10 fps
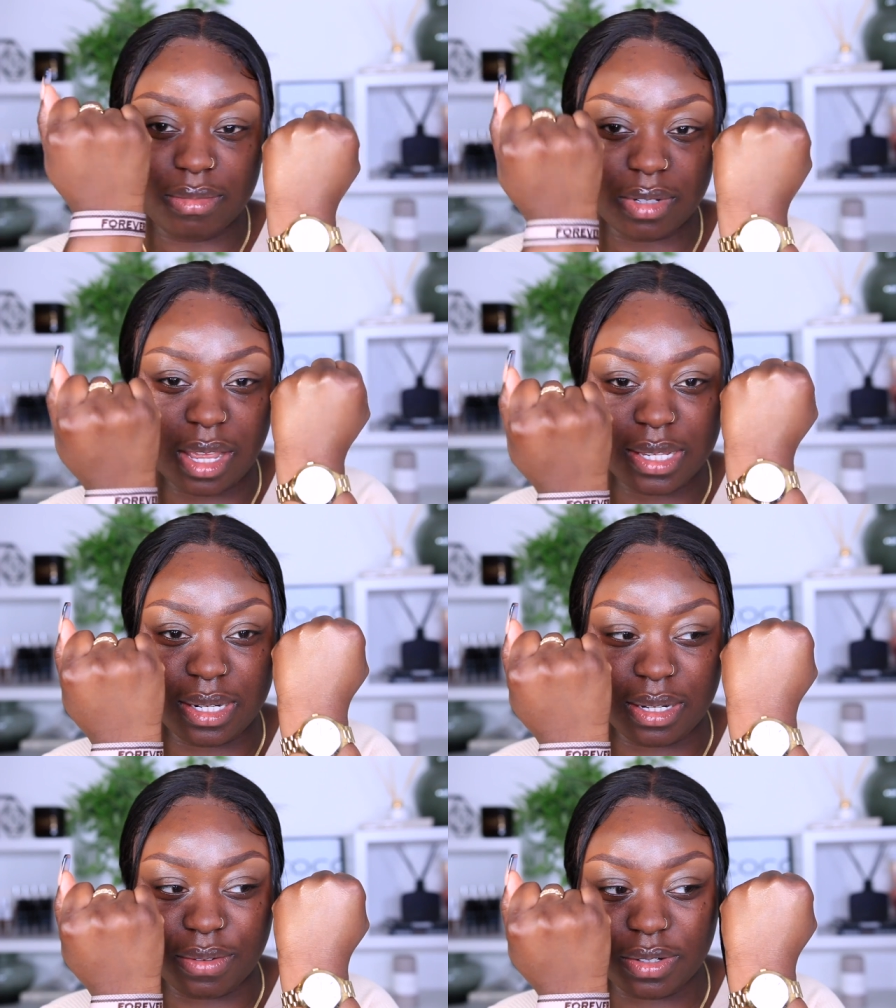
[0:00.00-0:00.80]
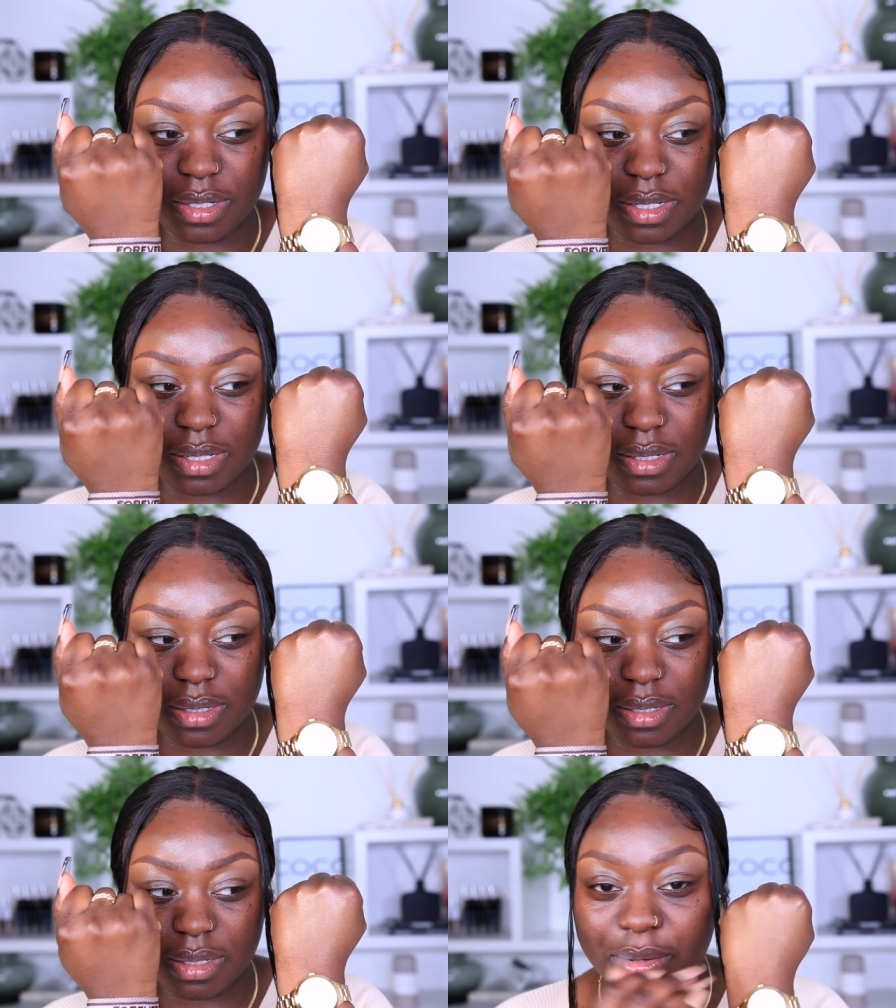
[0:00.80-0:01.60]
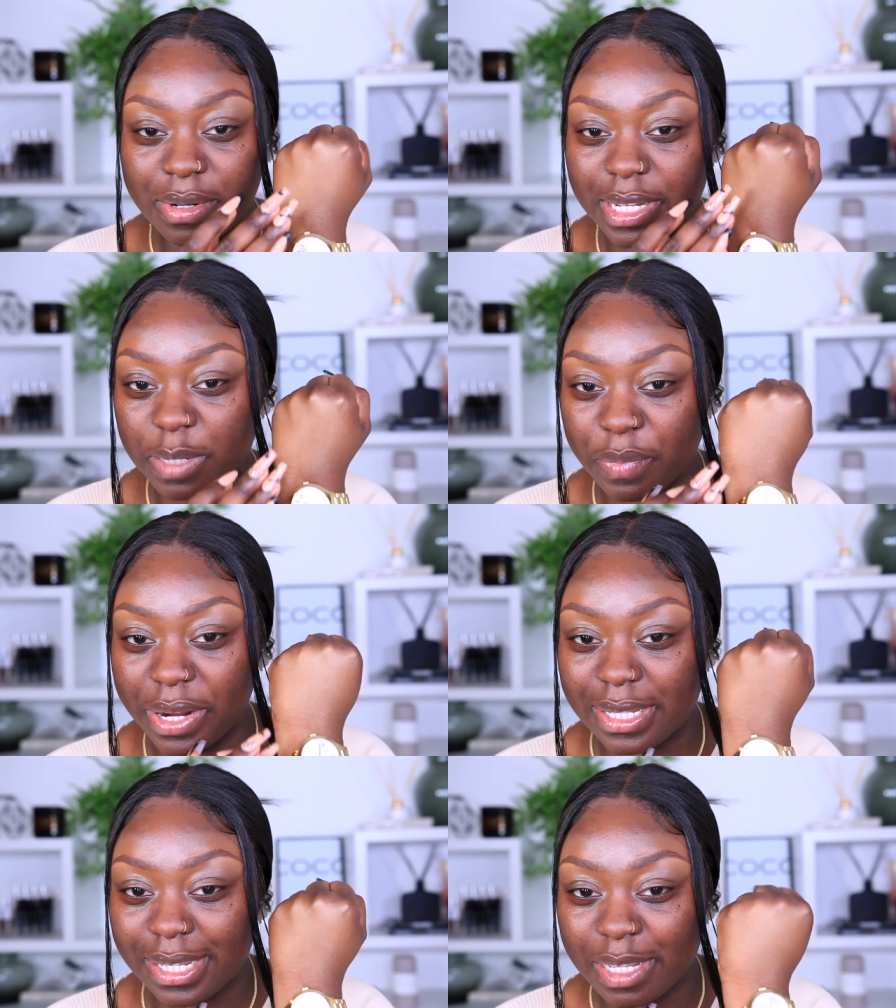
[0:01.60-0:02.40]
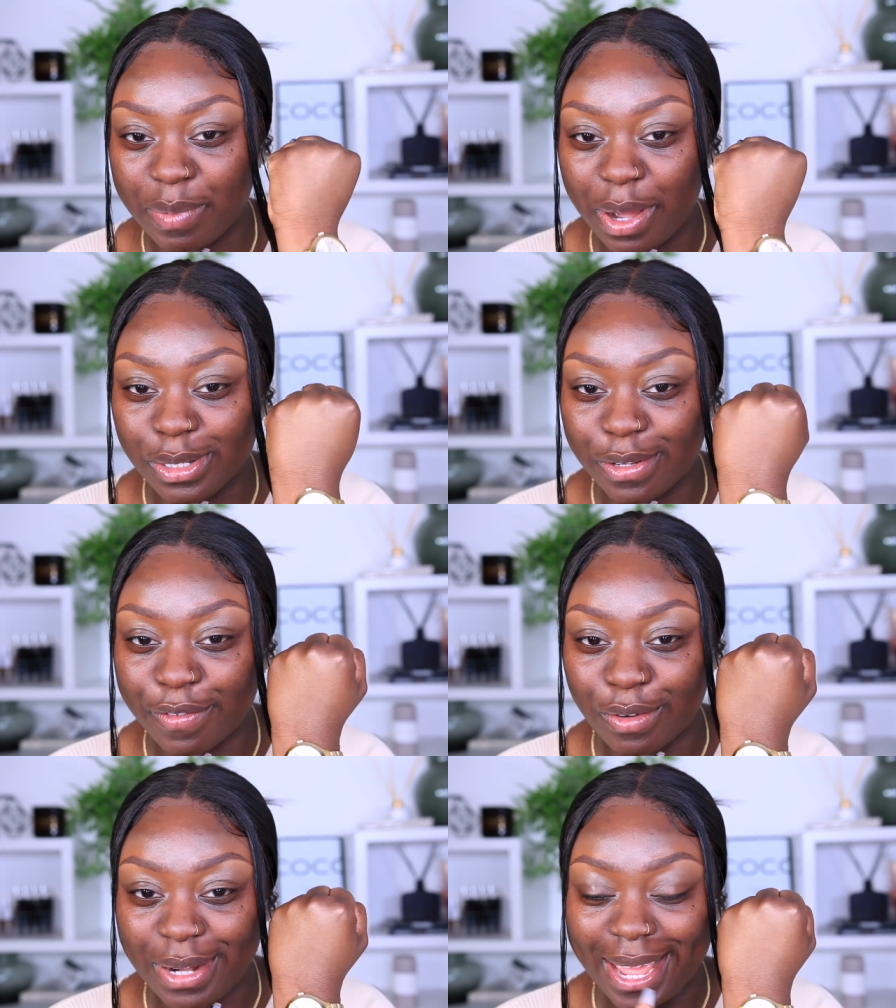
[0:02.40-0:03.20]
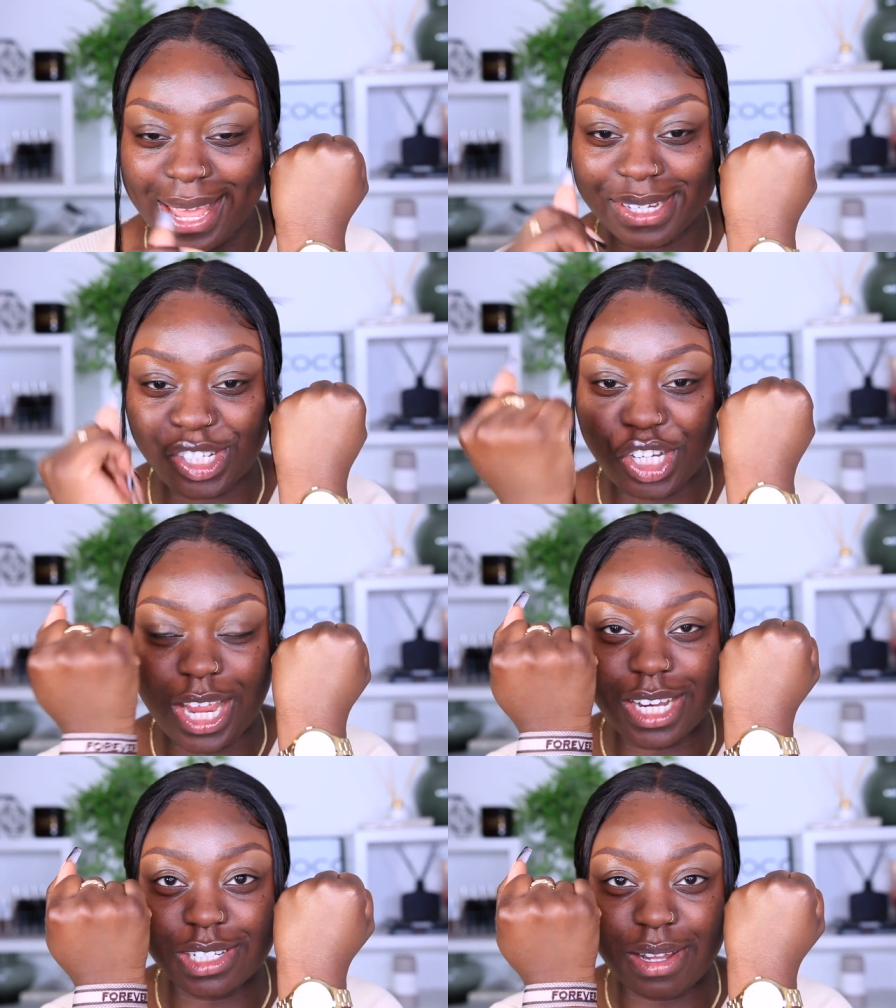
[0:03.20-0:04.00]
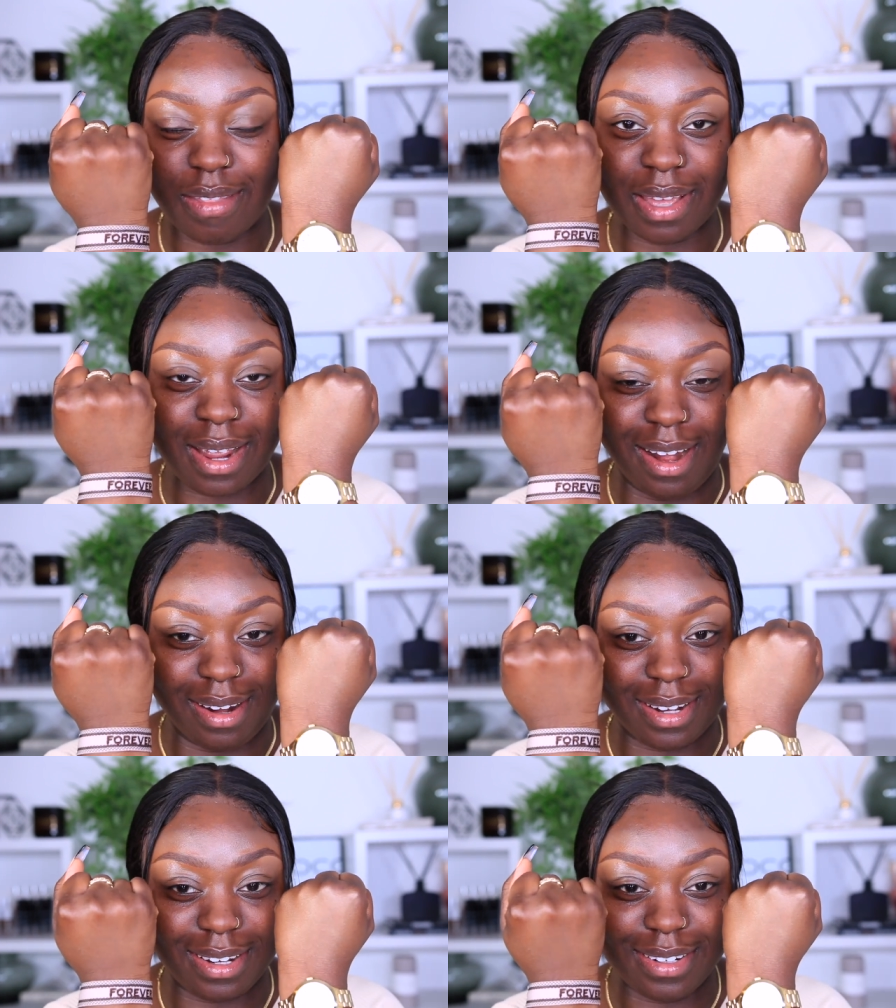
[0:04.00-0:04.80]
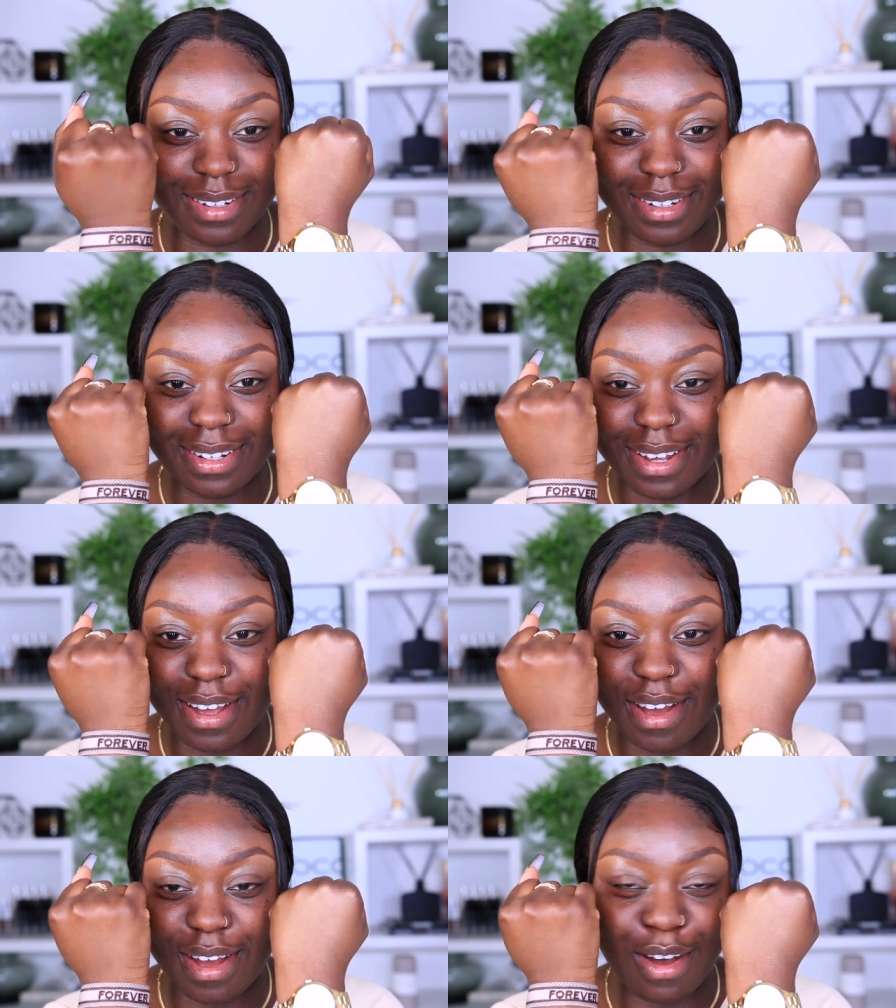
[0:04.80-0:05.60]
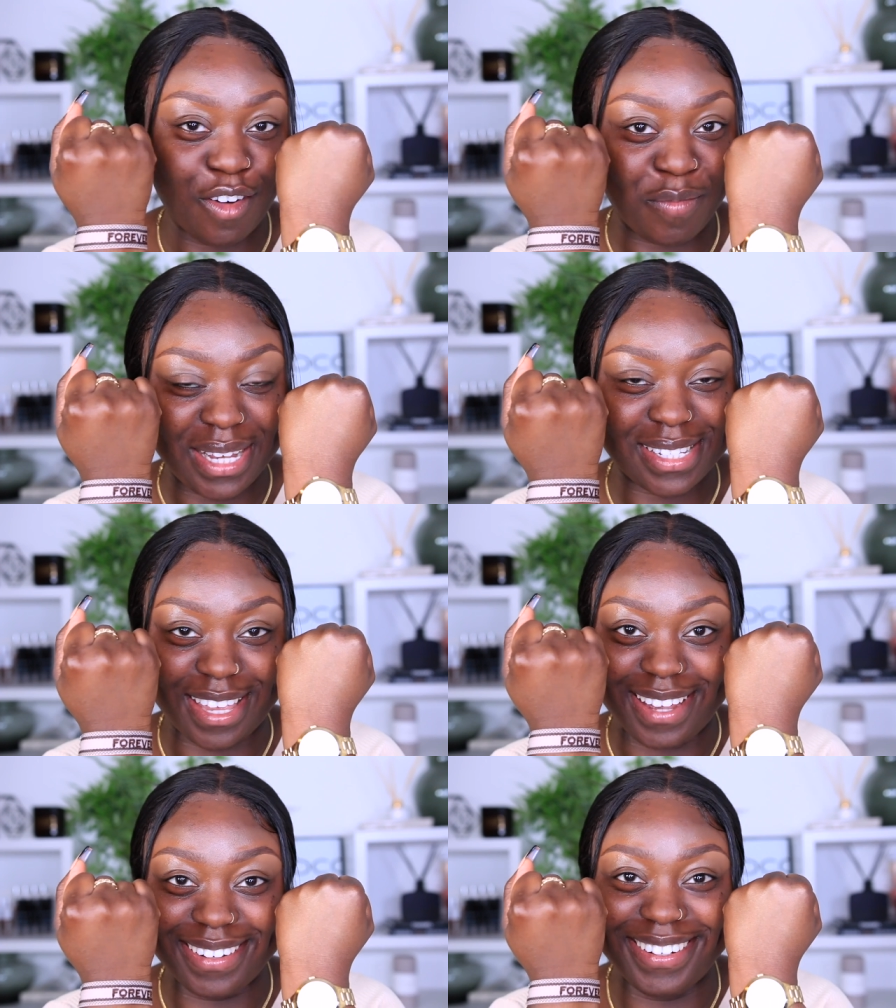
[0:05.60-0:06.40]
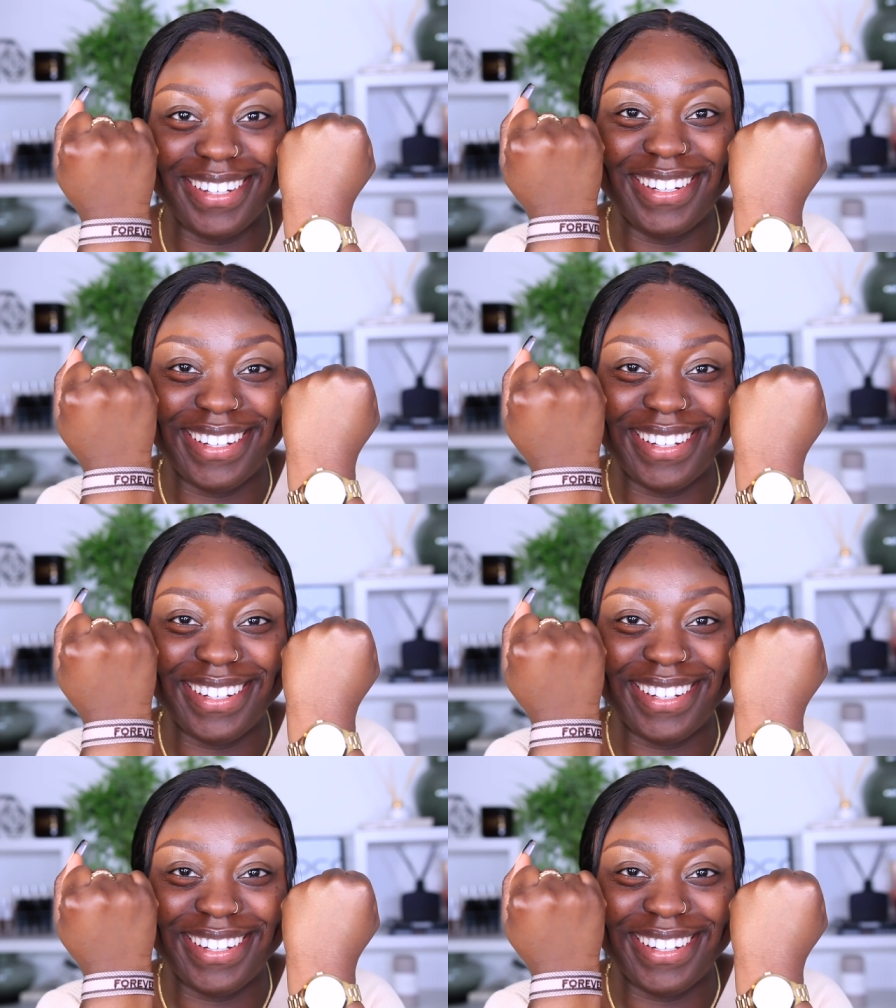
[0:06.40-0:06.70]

can you see the difference oh this is pretty decent but i also feel like it has changed the color of my skin